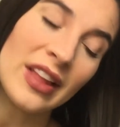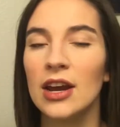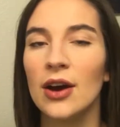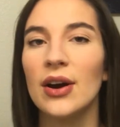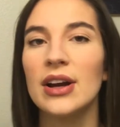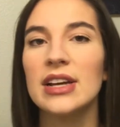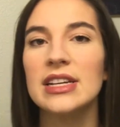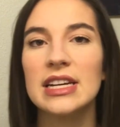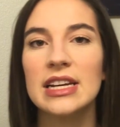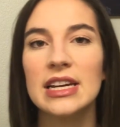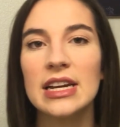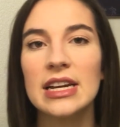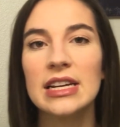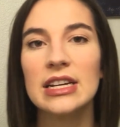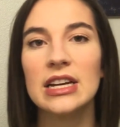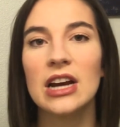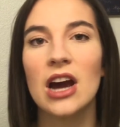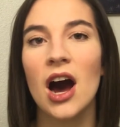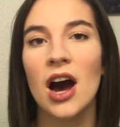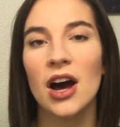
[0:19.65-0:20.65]
Now I
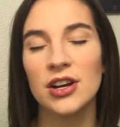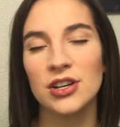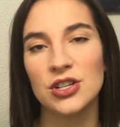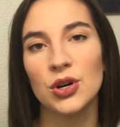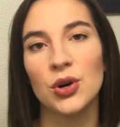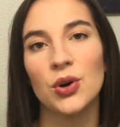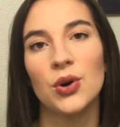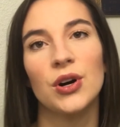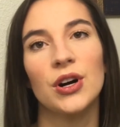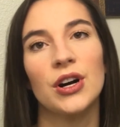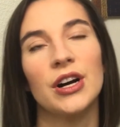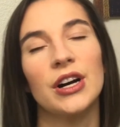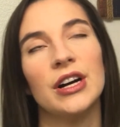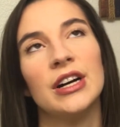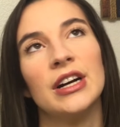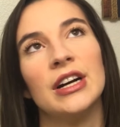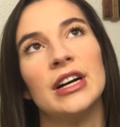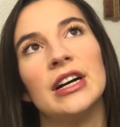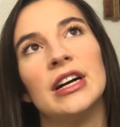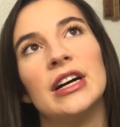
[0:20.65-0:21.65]
didn't
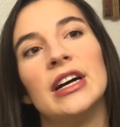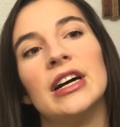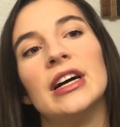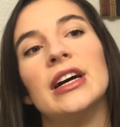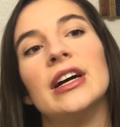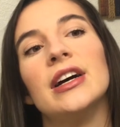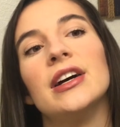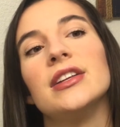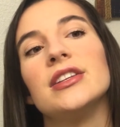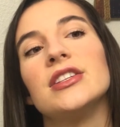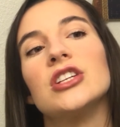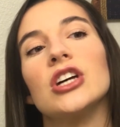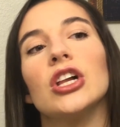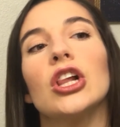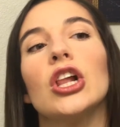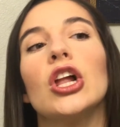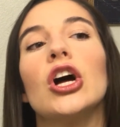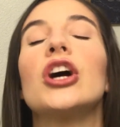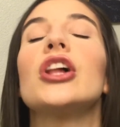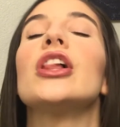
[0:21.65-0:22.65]
contour
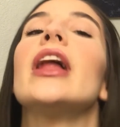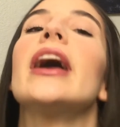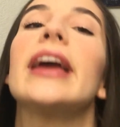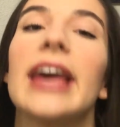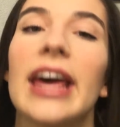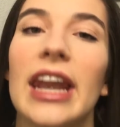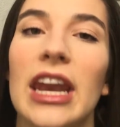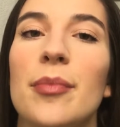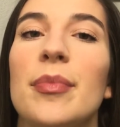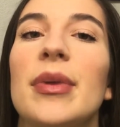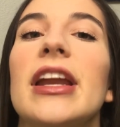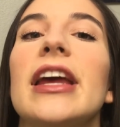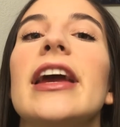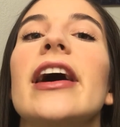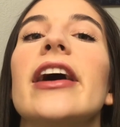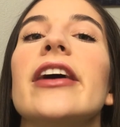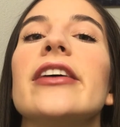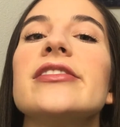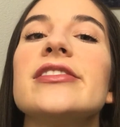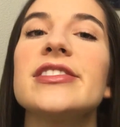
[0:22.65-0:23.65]
to look like
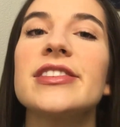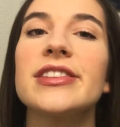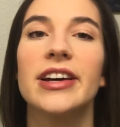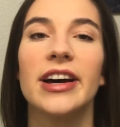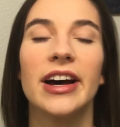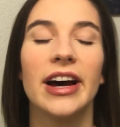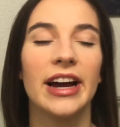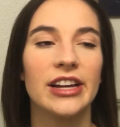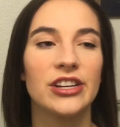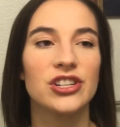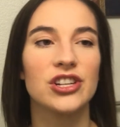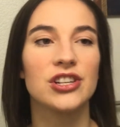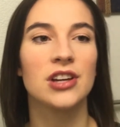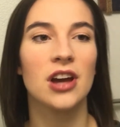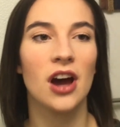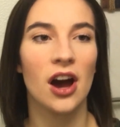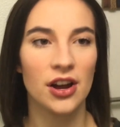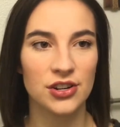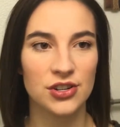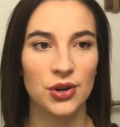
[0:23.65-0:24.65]
anybody else. I
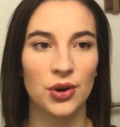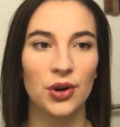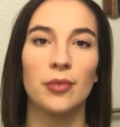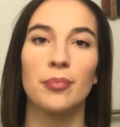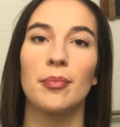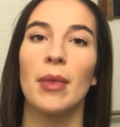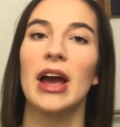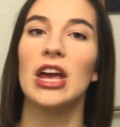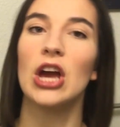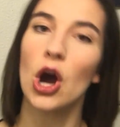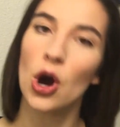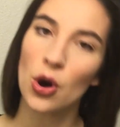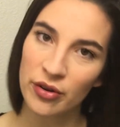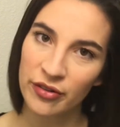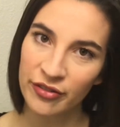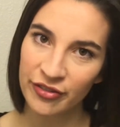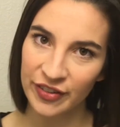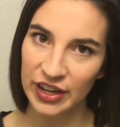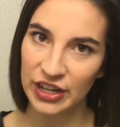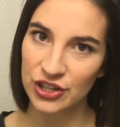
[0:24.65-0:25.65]
just contoured my
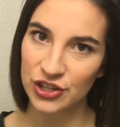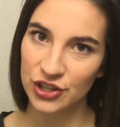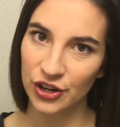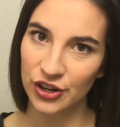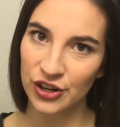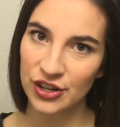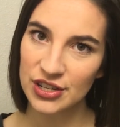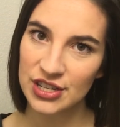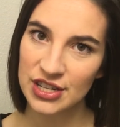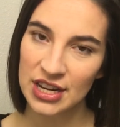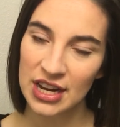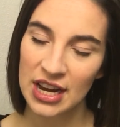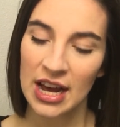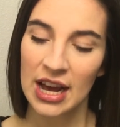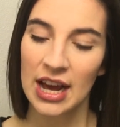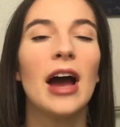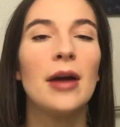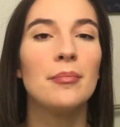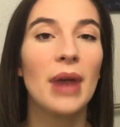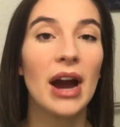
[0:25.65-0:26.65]
own features.
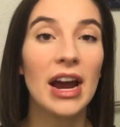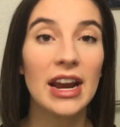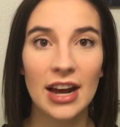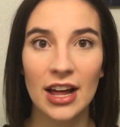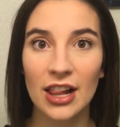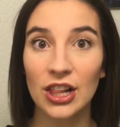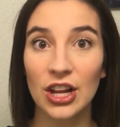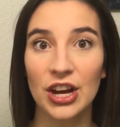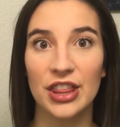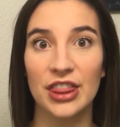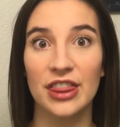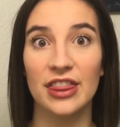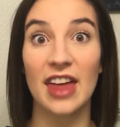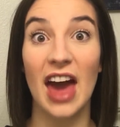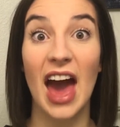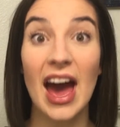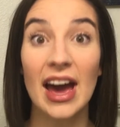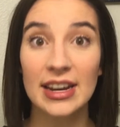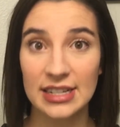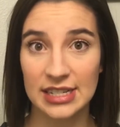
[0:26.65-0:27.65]
I might not look
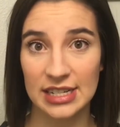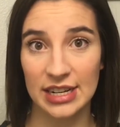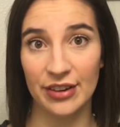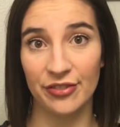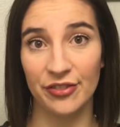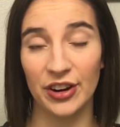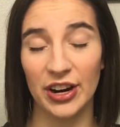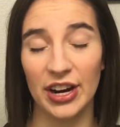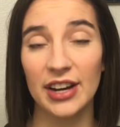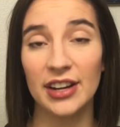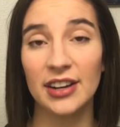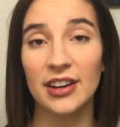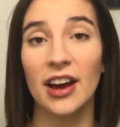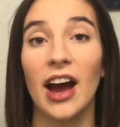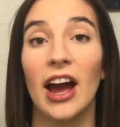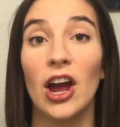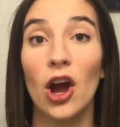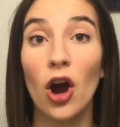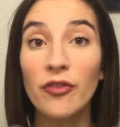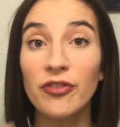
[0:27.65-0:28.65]
that different.
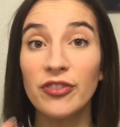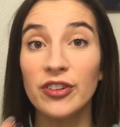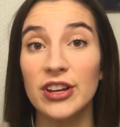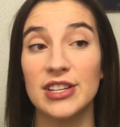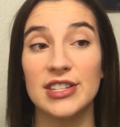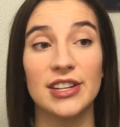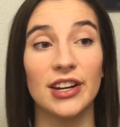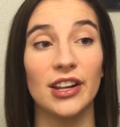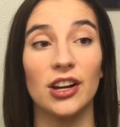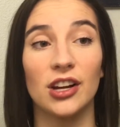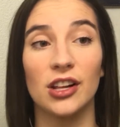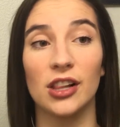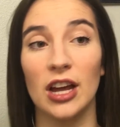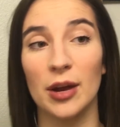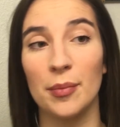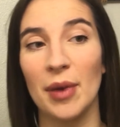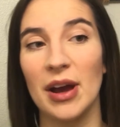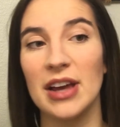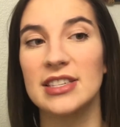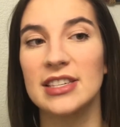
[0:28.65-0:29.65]
I hopefully still look
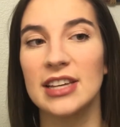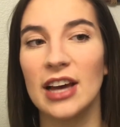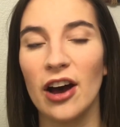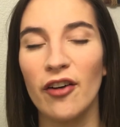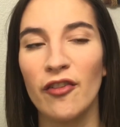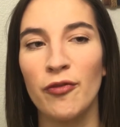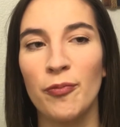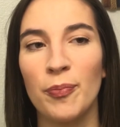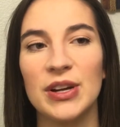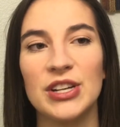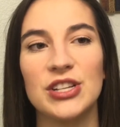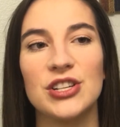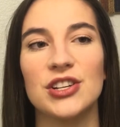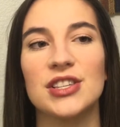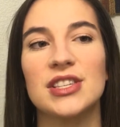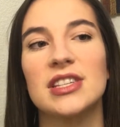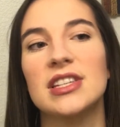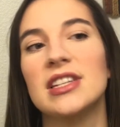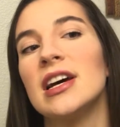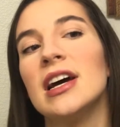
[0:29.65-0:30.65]
like myself, but
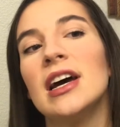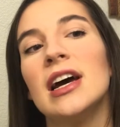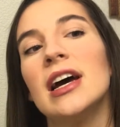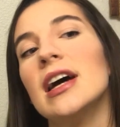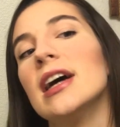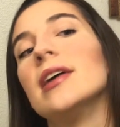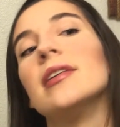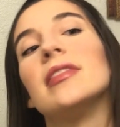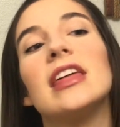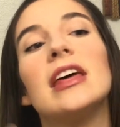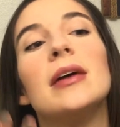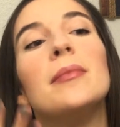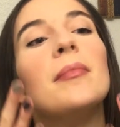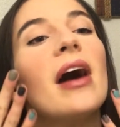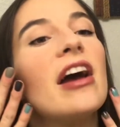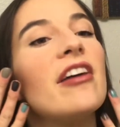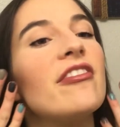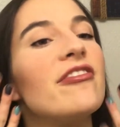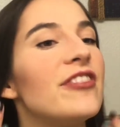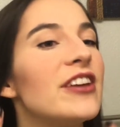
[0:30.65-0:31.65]
just
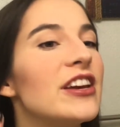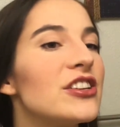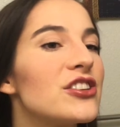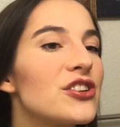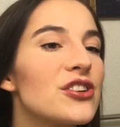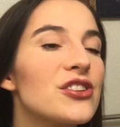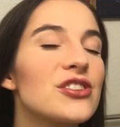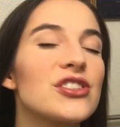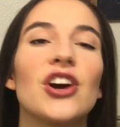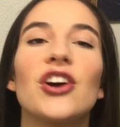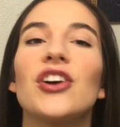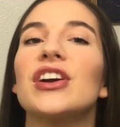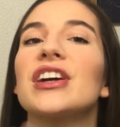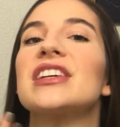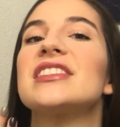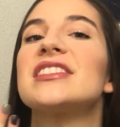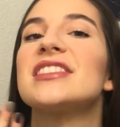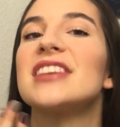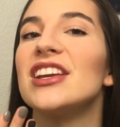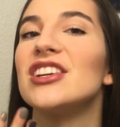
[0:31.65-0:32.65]
that my features are
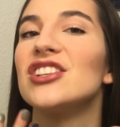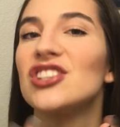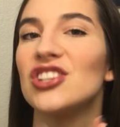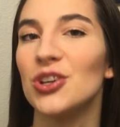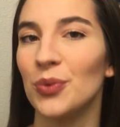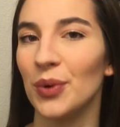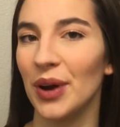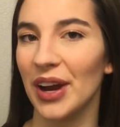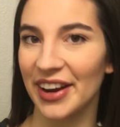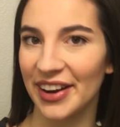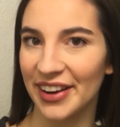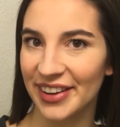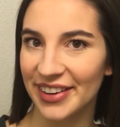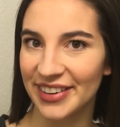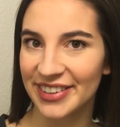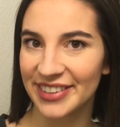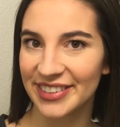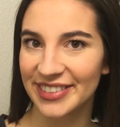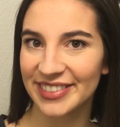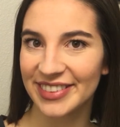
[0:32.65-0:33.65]

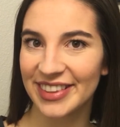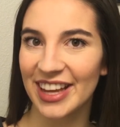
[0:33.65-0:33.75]
accentuated.